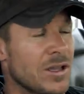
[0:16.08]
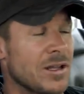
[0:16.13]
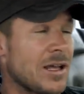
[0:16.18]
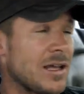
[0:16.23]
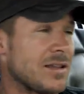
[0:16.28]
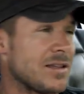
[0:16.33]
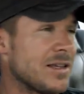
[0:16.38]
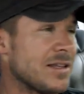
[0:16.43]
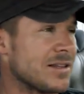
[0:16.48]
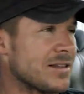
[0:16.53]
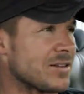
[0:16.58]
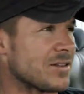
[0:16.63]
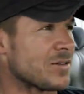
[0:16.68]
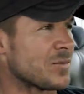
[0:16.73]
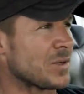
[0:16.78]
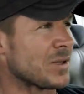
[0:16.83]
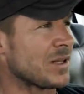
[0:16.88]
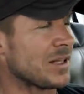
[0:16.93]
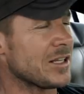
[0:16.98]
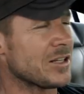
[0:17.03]
And I
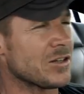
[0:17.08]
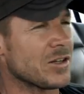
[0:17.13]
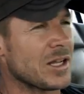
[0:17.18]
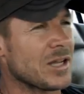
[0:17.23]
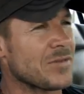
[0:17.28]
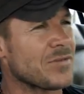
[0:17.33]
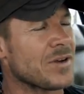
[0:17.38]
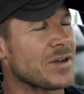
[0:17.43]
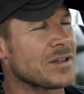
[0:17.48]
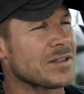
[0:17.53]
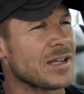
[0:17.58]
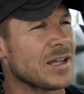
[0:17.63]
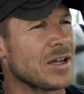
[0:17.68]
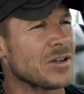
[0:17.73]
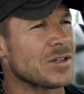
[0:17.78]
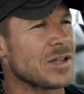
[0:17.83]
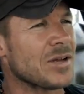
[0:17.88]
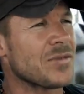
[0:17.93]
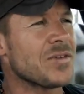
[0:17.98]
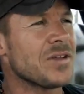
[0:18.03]
didn't, but later on I found
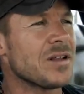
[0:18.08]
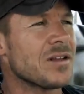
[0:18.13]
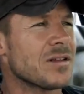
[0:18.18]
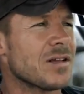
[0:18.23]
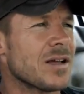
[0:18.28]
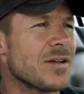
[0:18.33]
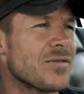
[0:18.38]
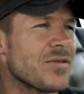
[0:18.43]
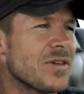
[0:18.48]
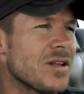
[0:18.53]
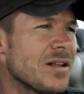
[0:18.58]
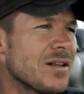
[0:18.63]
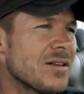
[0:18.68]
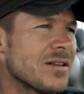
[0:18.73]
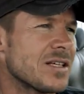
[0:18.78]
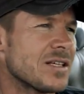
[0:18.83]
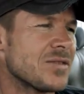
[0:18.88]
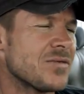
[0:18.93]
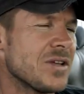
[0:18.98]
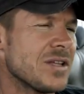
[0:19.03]
out I feel, I feel
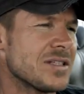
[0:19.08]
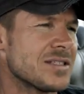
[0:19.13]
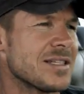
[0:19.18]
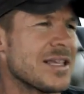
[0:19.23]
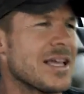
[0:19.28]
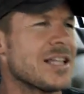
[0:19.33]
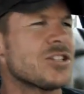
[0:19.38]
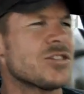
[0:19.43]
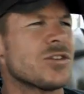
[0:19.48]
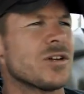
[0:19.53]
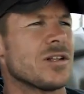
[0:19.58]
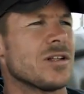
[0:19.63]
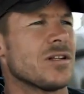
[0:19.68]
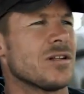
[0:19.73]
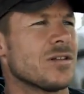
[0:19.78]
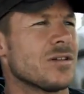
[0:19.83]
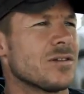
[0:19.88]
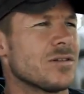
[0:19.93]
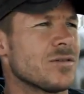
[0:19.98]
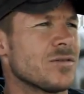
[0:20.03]
it feels natural
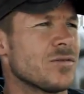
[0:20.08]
